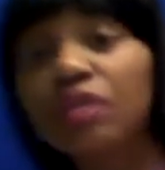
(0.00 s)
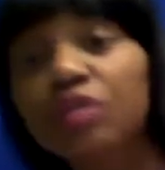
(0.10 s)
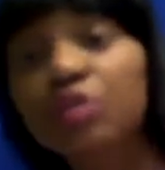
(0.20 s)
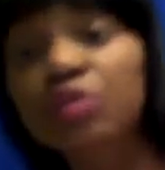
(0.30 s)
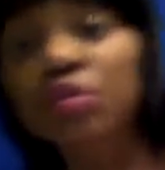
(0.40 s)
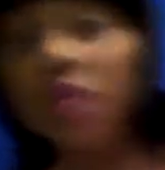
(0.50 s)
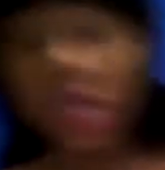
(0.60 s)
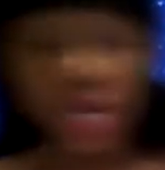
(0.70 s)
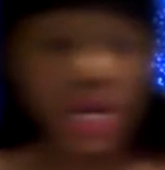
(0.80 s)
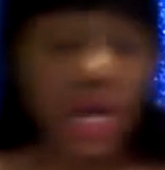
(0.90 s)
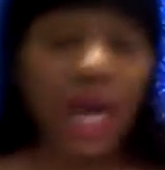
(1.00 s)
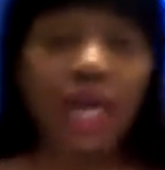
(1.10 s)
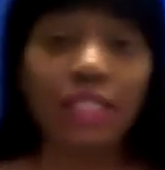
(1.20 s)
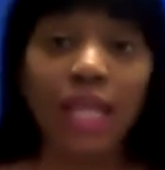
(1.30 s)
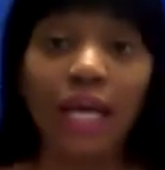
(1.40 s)
you
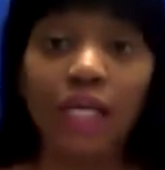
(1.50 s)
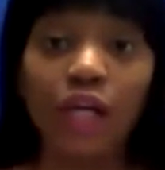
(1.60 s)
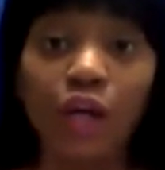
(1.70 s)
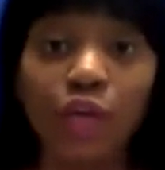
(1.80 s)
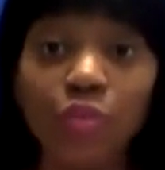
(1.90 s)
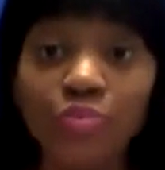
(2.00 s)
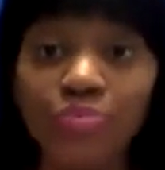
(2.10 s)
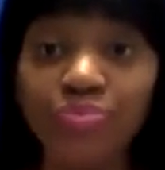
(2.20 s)
as I go.